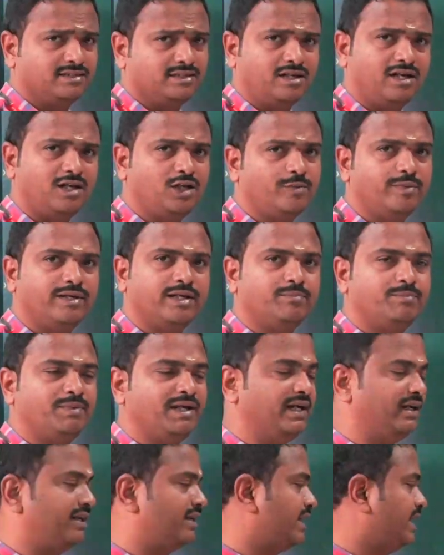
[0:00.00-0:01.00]
aluminum
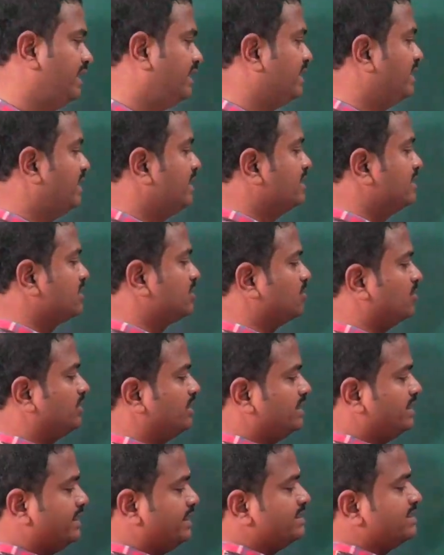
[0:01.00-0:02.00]
plate, right? So
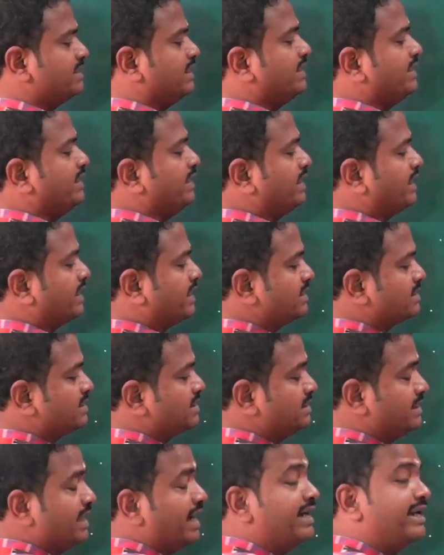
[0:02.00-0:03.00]
these eddy currents
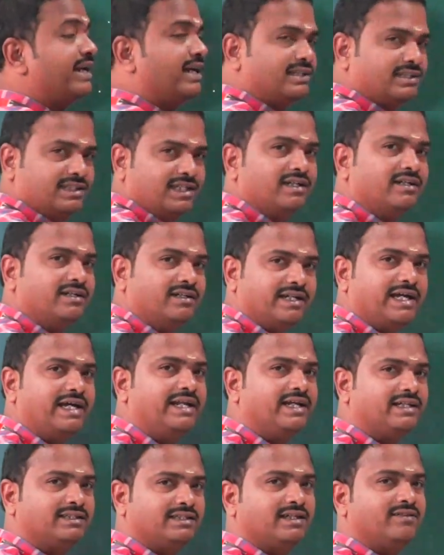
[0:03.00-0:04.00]

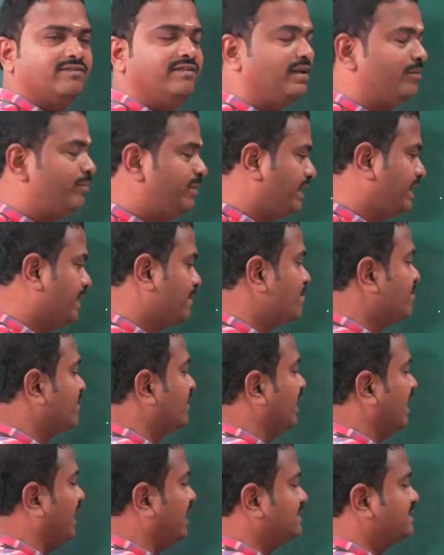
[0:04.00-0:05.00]
direction will be
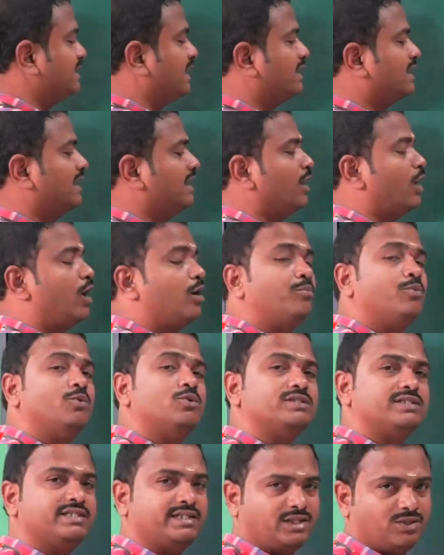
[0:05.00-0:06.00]
exactly
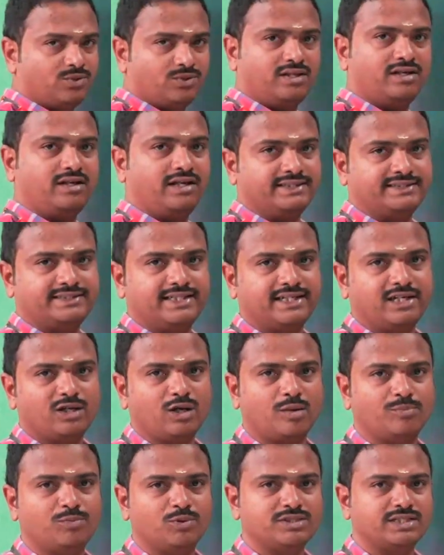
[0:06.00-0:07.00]
opposite to
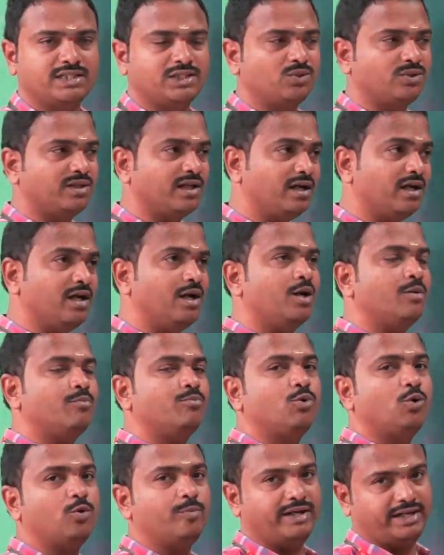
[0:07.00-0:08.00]
the
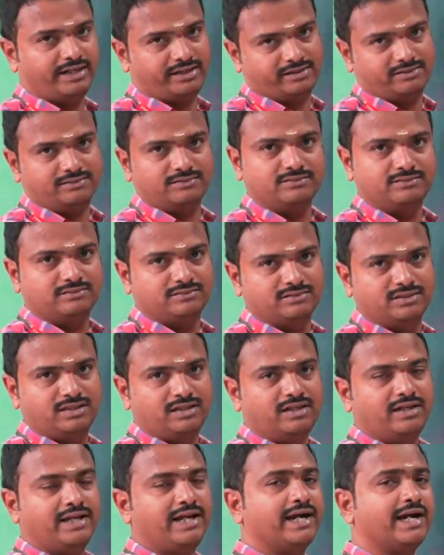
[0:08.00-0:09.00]
movement.
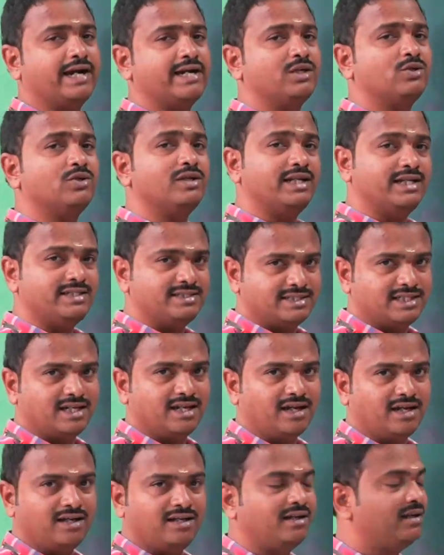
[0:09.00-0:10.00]
According to Lenz's
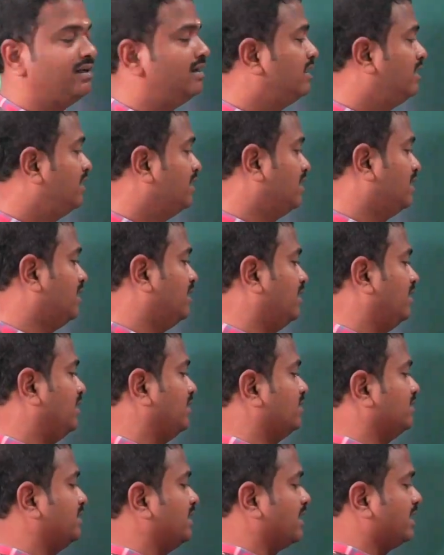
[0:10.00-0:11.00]
law,
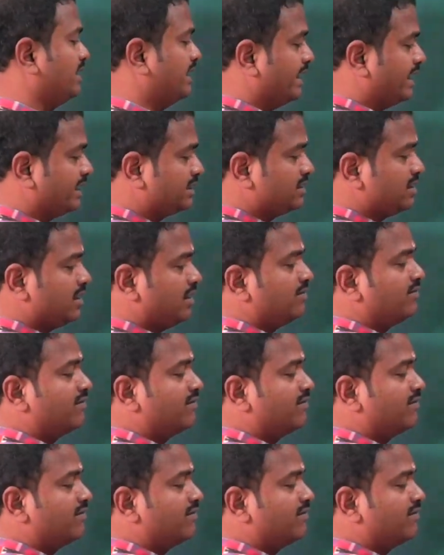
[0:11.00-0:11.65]
the direction